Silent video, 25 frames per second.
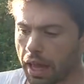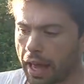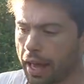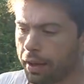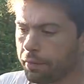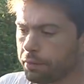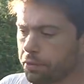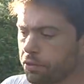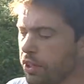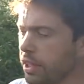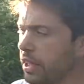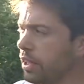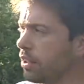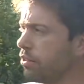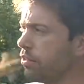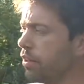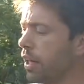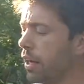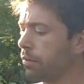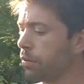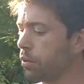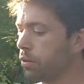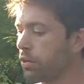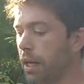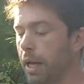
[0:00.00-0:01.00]
I've seen it
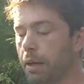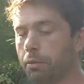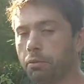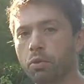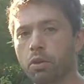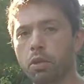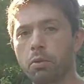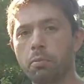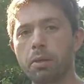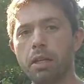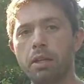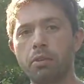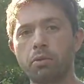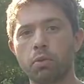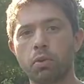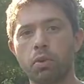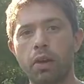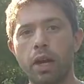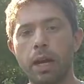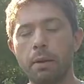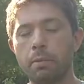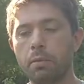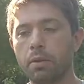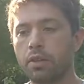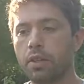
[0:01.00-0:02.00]
several times where the bees will
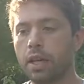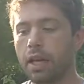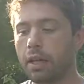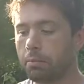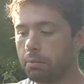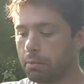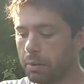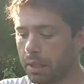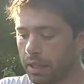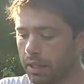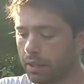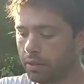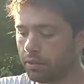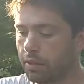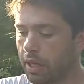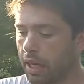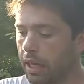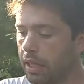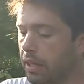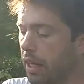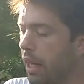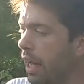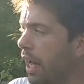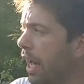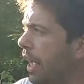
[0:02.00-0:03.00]
grab a dead bee
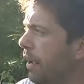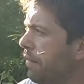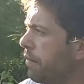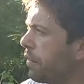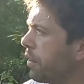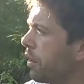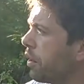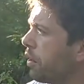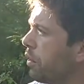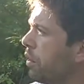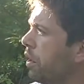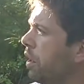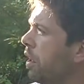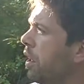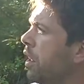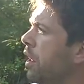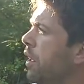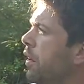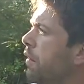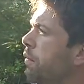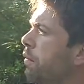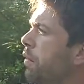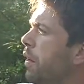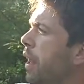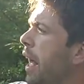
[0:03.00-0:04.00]
inside the hive and they'll
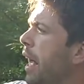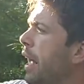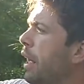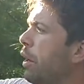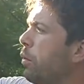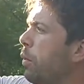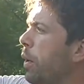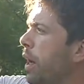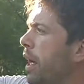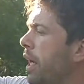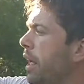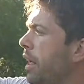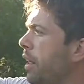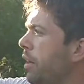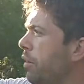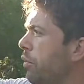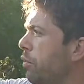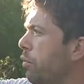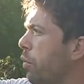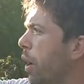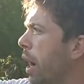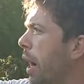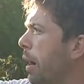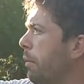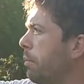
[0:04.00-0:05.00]
fly away and
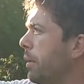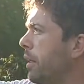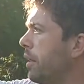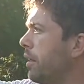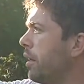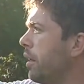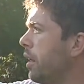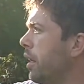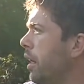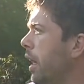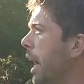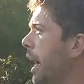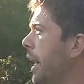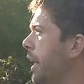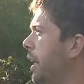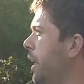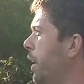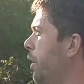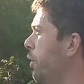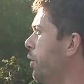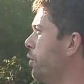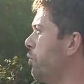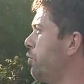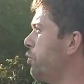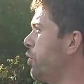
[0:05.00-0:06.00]
drop it. I
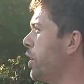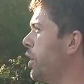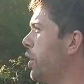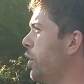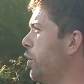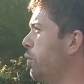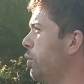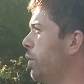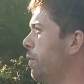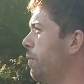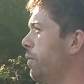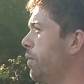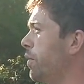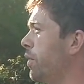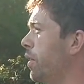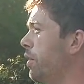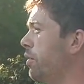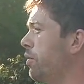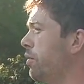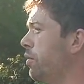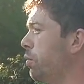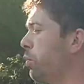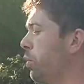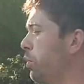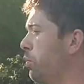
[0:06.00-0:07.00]
guarantee you if
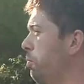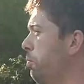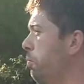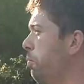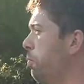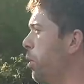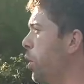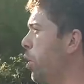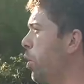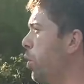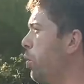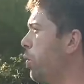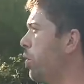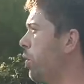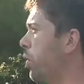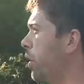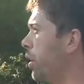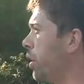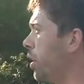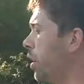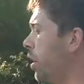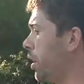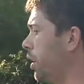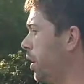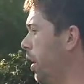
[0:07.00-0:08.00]
this was mowed or
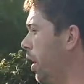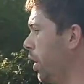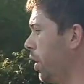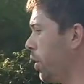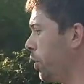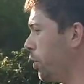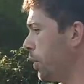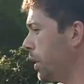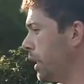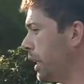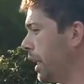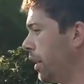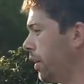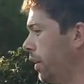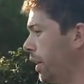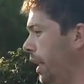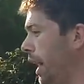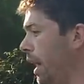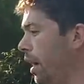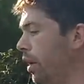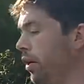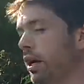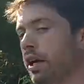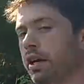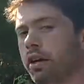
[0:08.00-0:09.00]
a concrete area
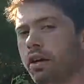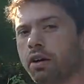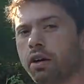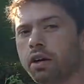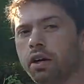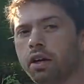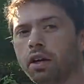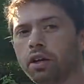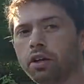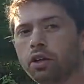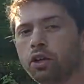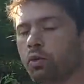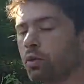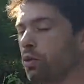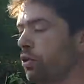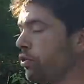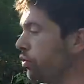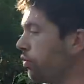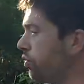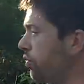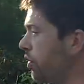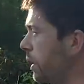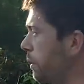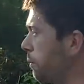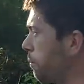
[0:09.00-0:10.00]
out here, you would
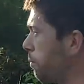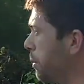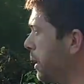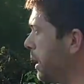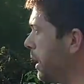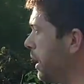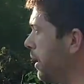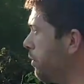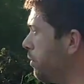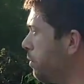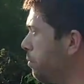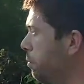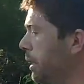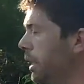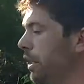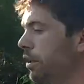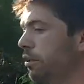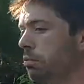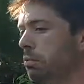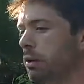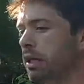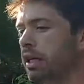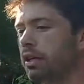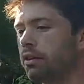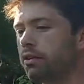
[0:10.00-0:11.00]
just see bees, bees,
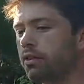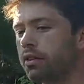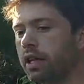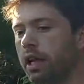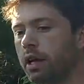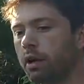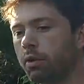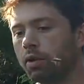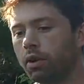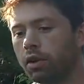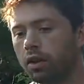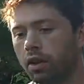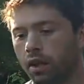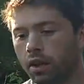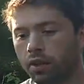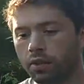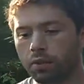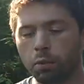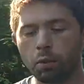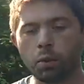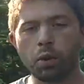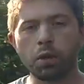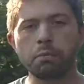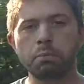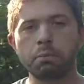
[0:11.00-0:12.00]
bees, and out
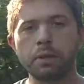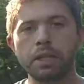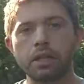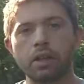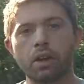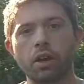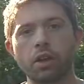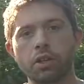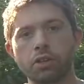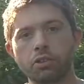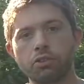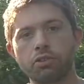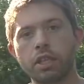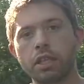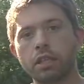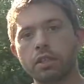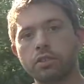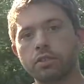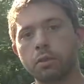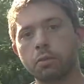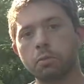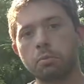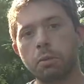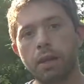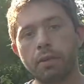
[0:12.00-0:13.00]
the one bee yard you see in
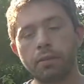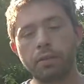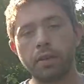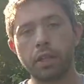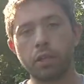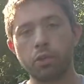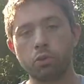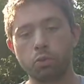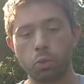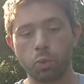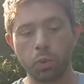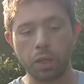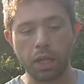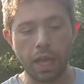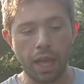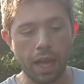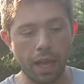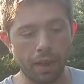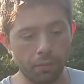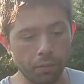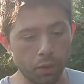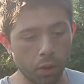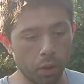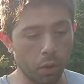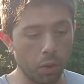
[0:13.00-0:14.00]
some of my videos where we
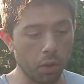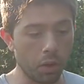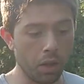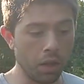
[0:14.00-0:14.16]
have the,